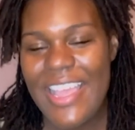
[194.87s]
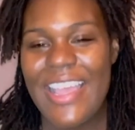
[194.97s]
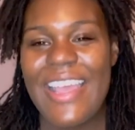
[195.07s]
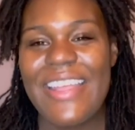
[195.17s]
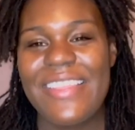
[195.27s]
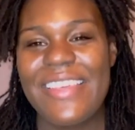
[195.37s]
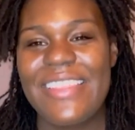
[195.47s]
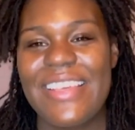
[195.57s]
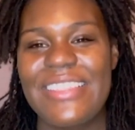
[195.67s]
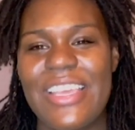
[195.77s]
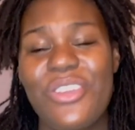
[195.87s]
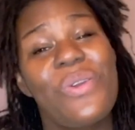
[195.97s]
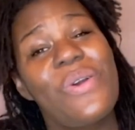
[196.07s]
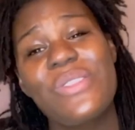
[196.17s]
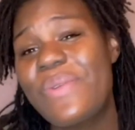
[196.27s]
And then they say, you're
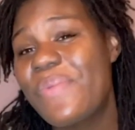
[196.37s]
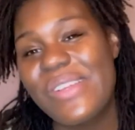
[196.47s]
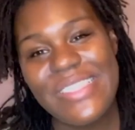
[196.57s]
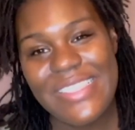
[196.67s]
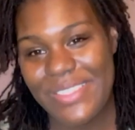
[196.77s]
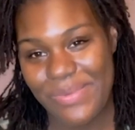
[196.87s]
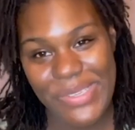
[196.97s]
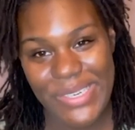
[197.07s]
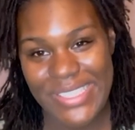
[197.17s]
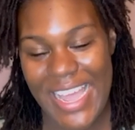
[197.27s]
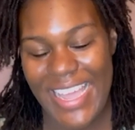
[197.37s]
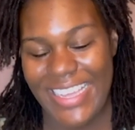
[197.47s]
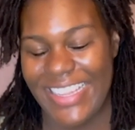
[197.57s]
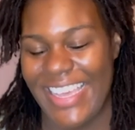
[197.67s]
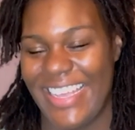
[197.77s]
only 1 centimeter dilated.
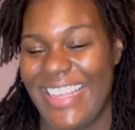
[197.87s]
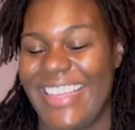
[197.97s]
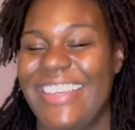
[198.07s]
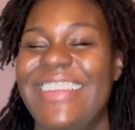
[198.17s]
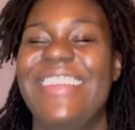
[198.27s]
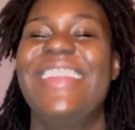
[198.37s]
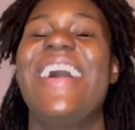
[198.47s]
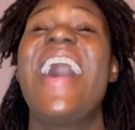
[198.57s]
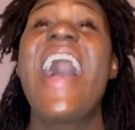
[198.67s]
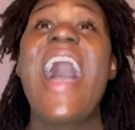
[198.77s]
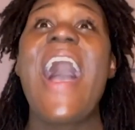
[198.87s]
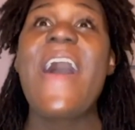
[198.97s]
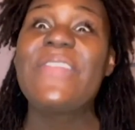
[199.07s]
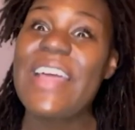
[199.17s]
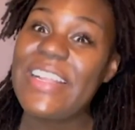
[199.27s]

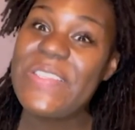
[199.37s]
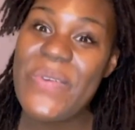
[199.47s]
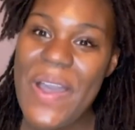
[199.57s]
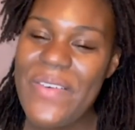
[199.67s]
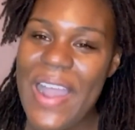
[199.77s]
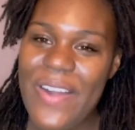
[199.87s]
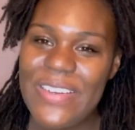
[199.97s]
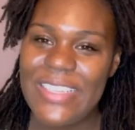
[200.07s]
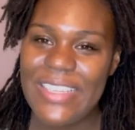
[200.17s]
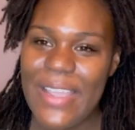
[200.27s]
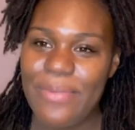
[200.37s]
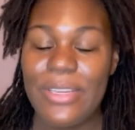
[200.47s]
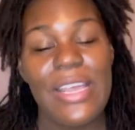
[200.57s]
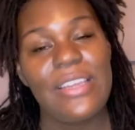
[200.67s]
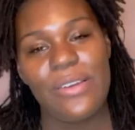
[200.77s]
I'm like 12 hours of
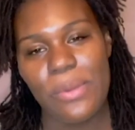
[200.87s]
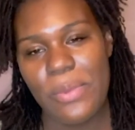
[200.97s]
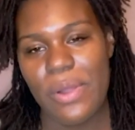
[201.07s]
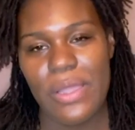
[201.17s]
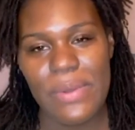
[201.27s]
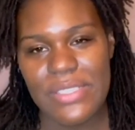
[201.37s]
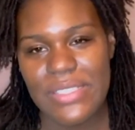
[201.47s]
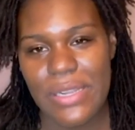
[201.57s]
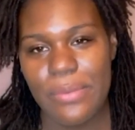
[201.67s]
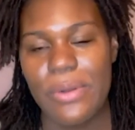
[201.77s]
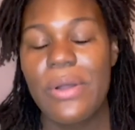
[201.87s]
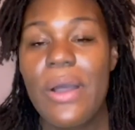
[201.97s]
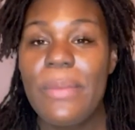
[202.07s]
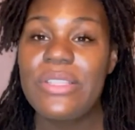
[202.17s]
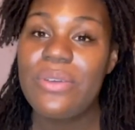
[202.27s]
laboring, and don't get me wrong, it wasn't terrible,
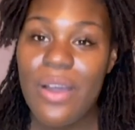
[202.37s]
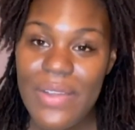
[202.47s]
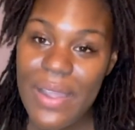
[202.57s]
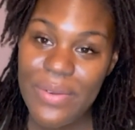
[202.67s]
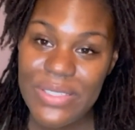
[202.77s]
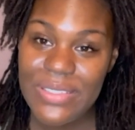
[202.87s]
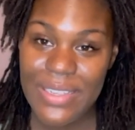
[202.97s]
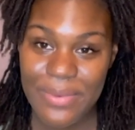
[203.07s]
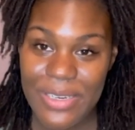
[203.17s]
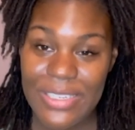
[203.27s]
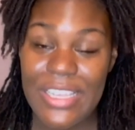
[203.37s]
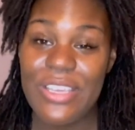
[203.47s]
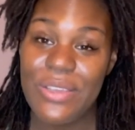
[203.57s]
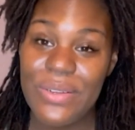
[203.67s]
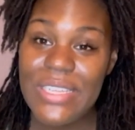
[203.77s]
but 12 hours of laboring,
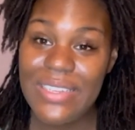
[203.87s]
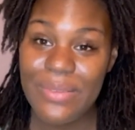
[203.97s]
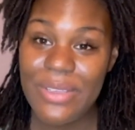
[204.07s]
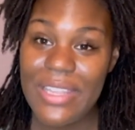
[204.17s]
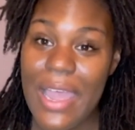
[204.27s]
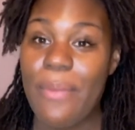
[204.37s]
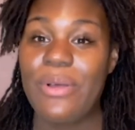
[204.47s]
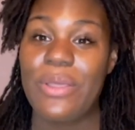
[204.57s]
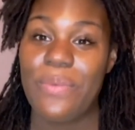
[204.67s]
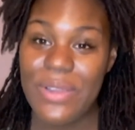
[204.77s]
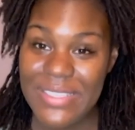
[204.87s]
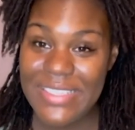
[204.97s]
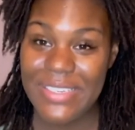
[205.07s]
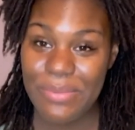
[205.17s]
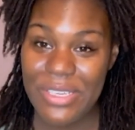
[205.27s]
and you're telling me that I'm only 1
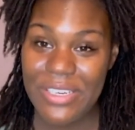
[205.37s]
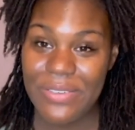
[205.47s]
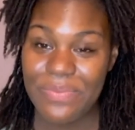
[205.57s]
centimeter?